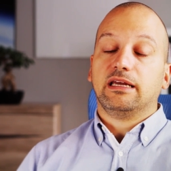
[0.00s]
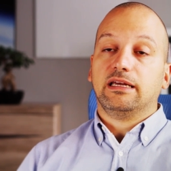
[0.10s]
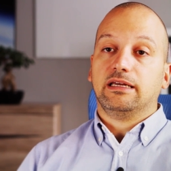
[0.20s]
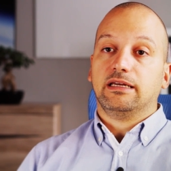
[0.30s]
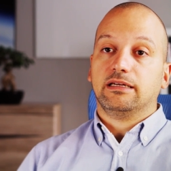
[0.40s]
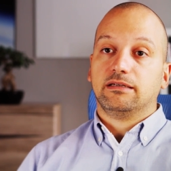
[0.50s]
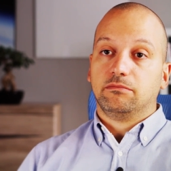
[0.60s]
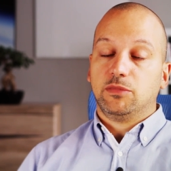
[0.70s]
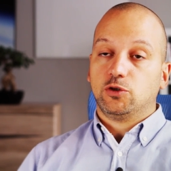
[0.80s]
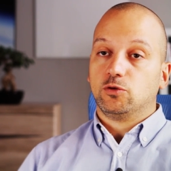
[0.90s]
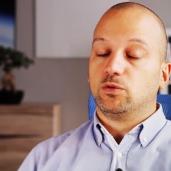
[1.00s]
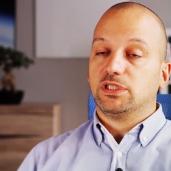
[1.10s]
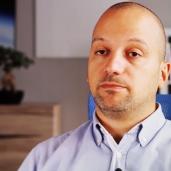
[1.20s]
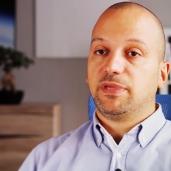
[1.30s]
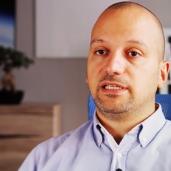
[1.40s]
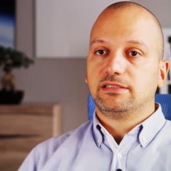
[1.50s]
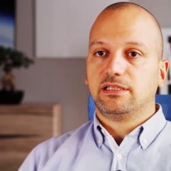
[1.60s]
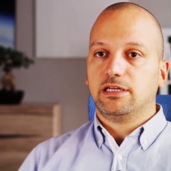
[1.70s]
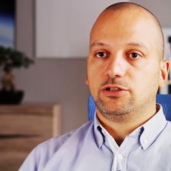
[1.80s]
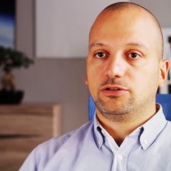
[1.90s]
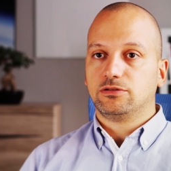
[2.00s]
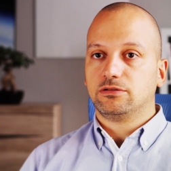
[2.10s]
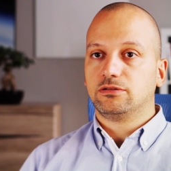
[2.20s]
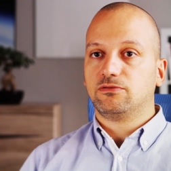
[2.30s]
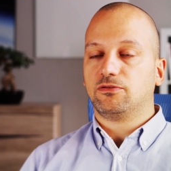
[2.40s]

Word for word: a mission to a space station